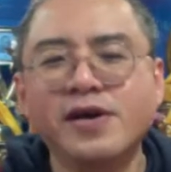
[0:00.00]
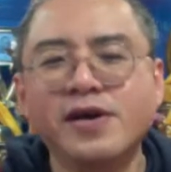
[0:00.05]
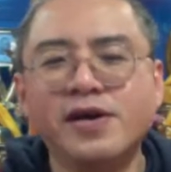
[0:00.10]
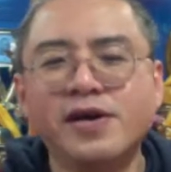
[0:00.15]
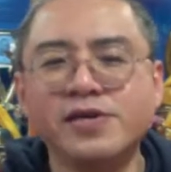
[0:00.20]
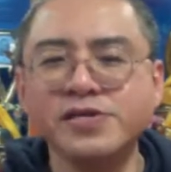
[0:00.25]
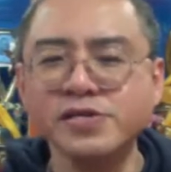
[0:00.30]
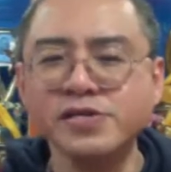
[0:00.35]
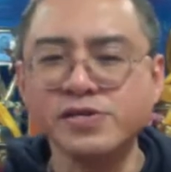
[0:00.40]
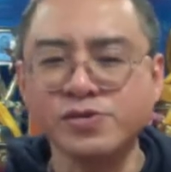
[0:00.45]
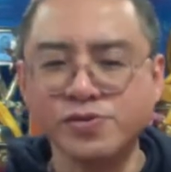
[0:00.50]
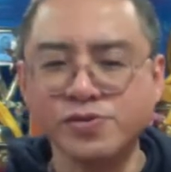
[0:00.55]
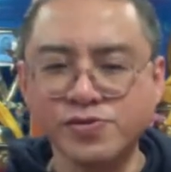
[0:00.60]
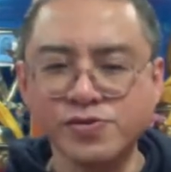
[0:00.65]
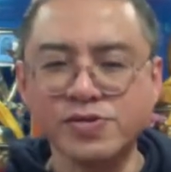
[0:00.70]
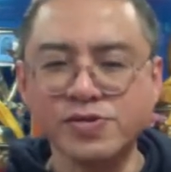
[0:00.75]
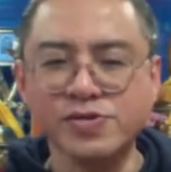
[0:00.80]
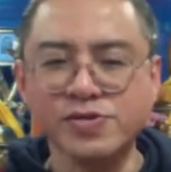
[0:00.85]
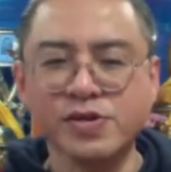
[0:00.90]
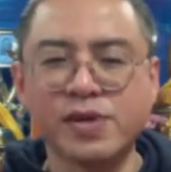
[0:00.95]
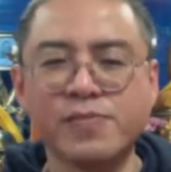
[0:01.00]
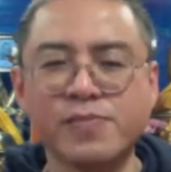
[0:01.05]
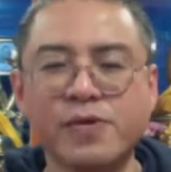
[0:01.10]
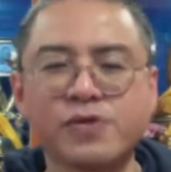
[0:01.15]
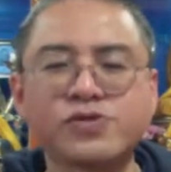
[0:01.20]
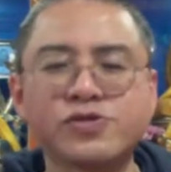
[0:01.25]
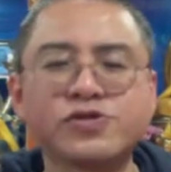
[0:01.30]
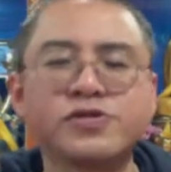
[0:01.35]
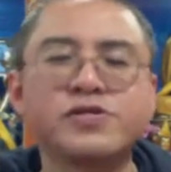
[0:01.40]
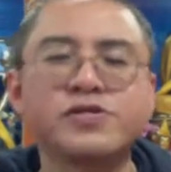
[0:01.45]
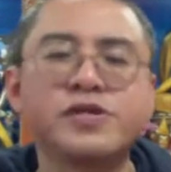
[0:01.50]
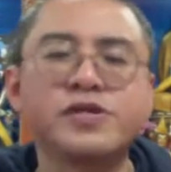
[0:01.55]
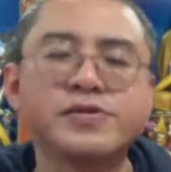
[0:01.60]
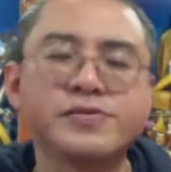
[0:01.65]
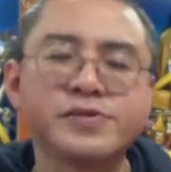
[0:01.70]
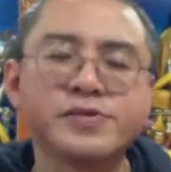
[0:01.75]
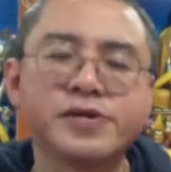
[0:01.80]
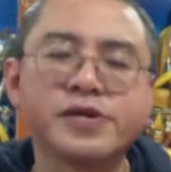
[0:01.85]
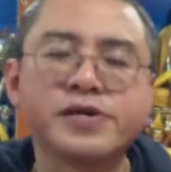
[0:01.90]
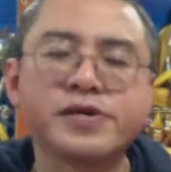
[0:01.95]
Just choose a posture that you
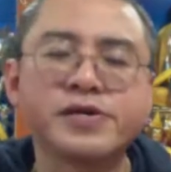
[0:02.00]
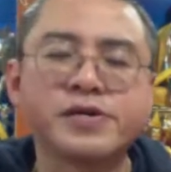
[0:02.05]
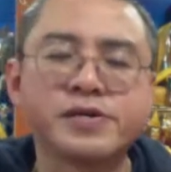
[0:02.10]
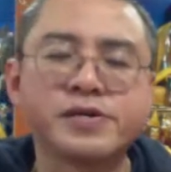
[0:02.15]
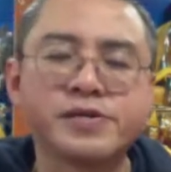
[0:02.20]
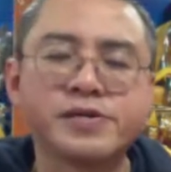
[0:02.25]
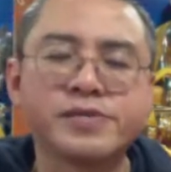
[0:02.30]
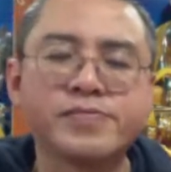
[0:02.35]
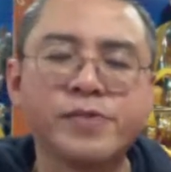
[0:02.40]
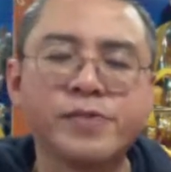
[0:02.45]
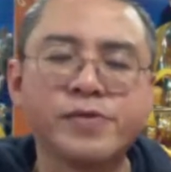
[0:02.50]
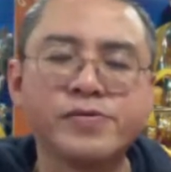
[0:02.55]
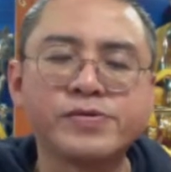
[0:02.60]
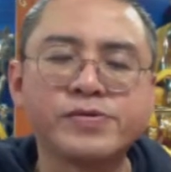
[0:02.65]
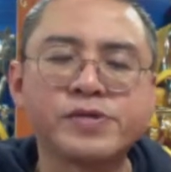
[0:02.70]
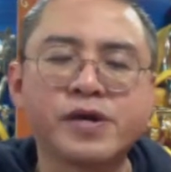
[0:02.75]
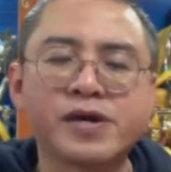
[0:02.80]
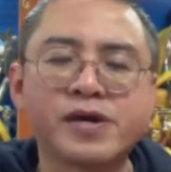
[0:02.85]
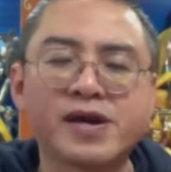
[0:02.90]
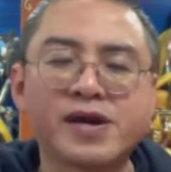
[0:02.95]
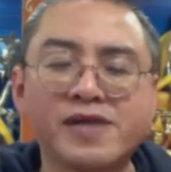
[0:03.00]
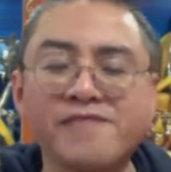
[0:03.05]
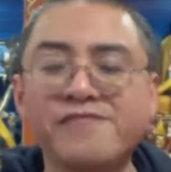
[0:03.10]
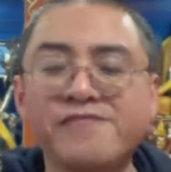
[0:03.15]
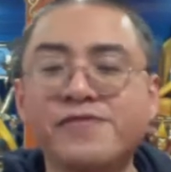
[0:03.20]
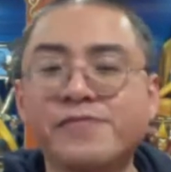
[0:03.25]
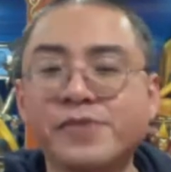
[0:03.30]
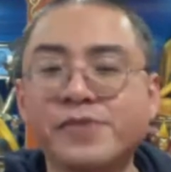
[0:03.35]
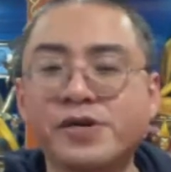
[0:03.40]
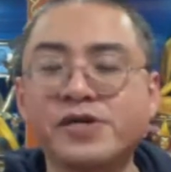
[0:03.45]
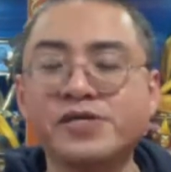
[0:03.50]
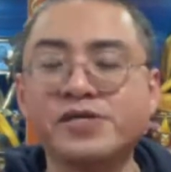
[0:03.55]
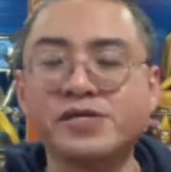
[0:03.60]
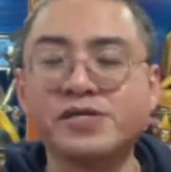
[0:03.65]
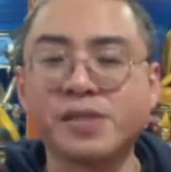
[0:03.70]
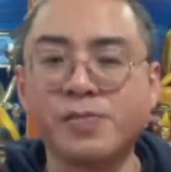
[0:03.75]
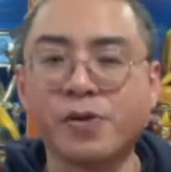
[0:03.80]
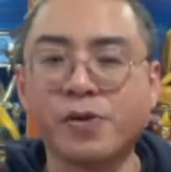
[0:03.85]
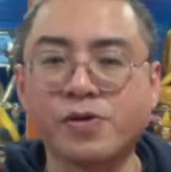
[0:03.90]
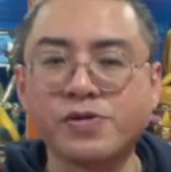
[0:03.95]
think is most comfortable and
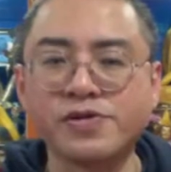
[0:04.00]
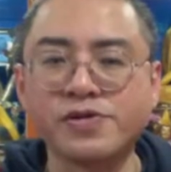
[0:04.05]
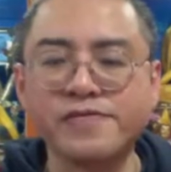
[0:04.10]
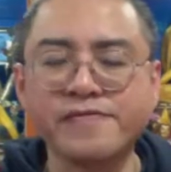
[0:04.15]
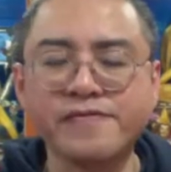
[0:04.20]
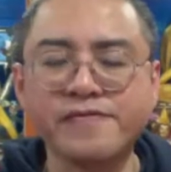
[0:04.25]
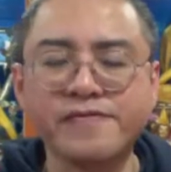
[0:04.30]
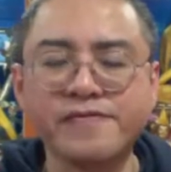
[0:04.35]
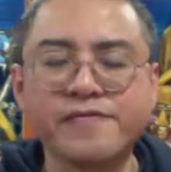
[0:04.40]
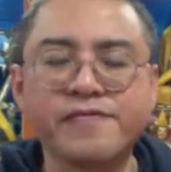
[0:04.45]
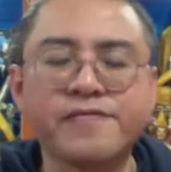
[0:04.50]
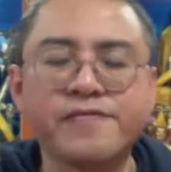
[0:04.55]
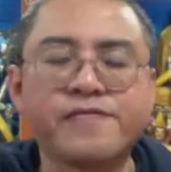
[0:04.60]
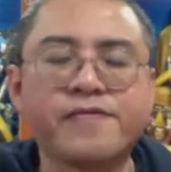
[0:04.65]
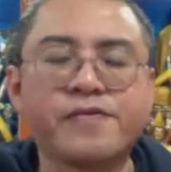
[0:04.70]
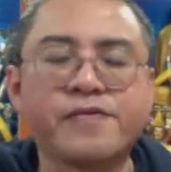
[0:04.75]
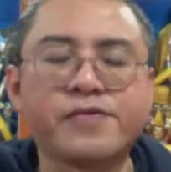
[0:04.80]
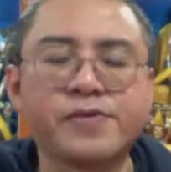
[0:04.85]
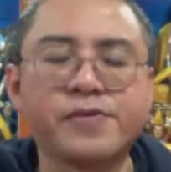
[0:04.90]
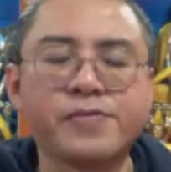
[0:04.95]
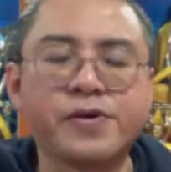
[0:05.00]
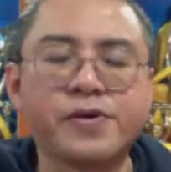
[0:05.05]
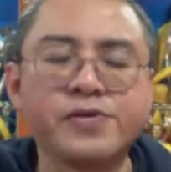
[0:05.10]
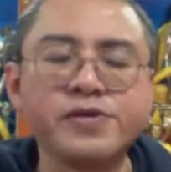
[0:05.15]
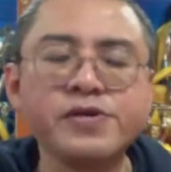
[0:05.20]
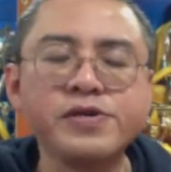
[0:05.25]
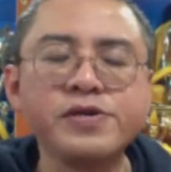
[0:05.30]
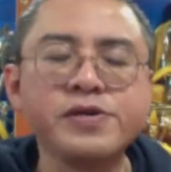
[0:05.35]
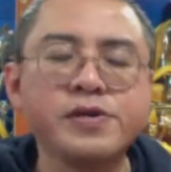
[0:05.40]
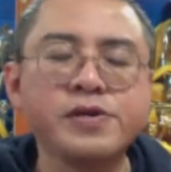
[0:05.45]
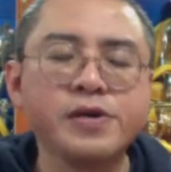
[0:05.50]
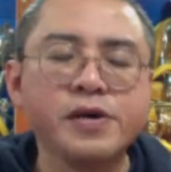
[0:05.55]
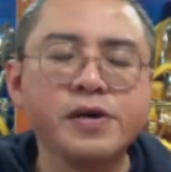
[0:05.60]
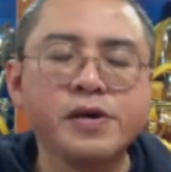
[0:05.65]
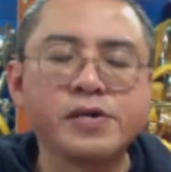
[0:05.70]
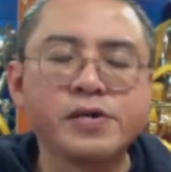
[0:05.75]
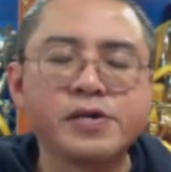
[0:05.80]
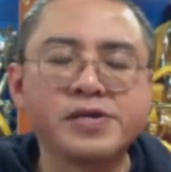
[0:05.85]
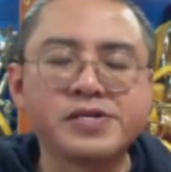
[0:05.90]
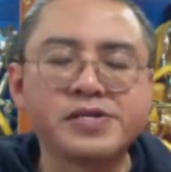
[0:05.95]
supportive for your body.
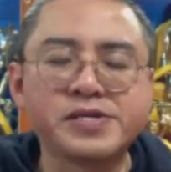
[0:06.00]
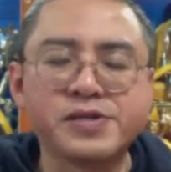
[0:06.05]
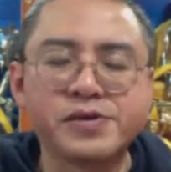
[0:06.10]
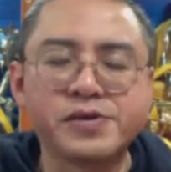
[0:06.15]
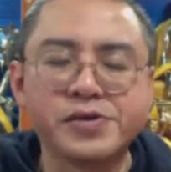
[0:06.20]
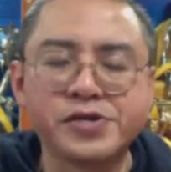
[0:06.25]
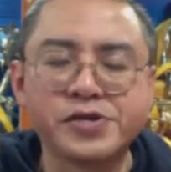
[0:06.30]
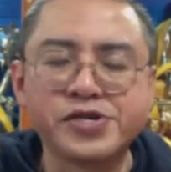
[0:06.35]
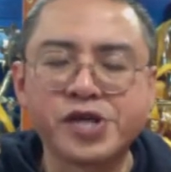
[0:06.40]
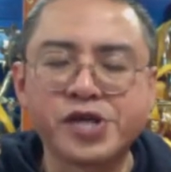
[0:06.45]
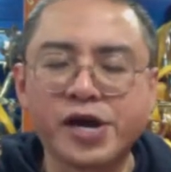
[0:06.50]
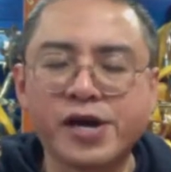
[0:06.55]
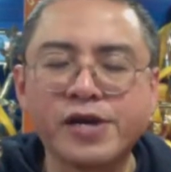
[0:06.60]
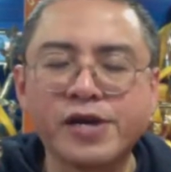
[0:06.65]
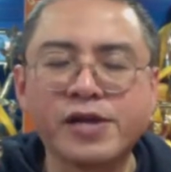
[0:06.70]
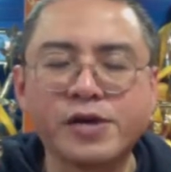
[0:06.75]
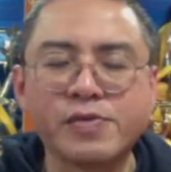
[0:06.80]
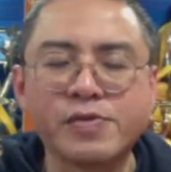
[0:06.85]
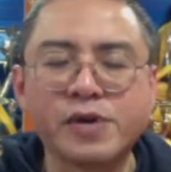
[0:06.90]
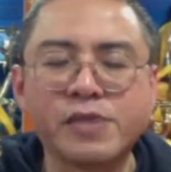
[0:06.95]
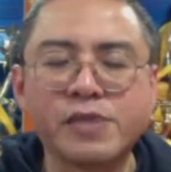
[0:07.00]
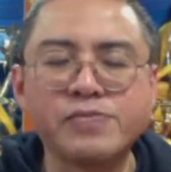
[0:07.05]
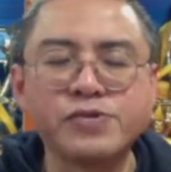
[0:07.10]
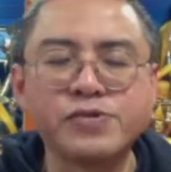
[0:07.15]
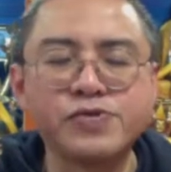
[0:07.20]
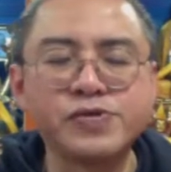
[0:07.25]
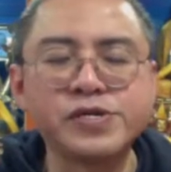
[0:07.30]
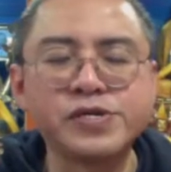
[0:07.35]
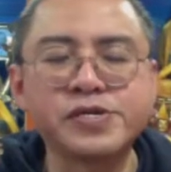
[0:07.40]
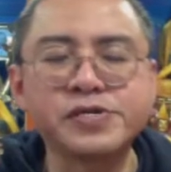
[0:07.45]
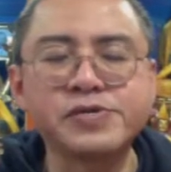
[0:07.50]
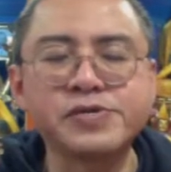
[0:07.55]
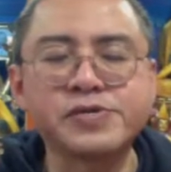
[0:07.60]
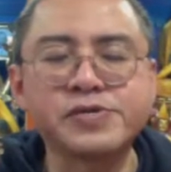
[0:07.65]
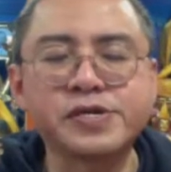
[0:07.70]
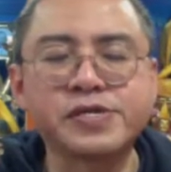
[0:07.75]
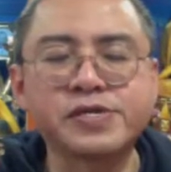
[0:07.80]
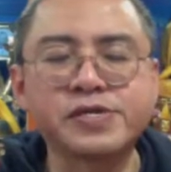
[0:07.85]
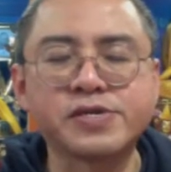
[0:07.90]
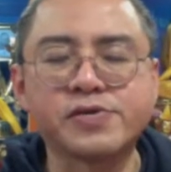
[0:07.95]
You can sit on a chair like what I'm doing. You
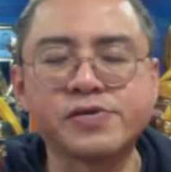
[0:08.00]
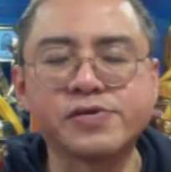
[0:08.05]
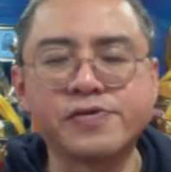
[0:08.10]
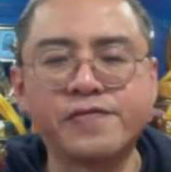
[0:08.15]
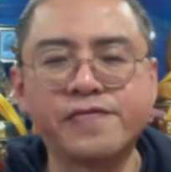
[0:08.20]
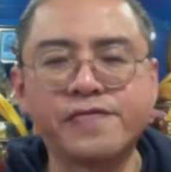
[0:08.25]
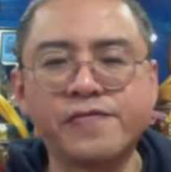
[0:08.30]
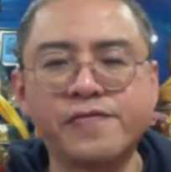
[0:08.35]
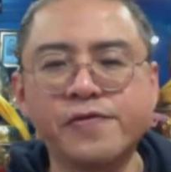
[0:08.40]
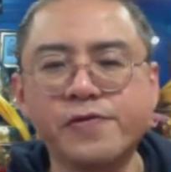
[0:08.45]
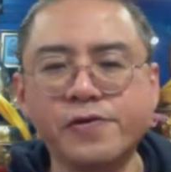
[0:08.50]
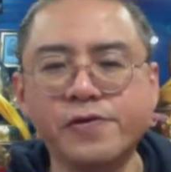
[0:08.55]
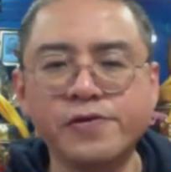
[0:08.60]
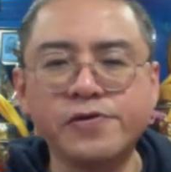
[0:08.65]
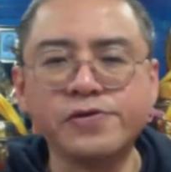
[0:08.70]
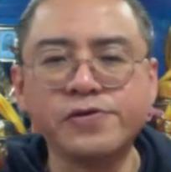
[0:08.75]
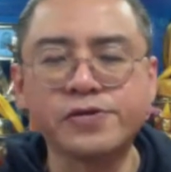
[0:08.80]
can sit on the floor.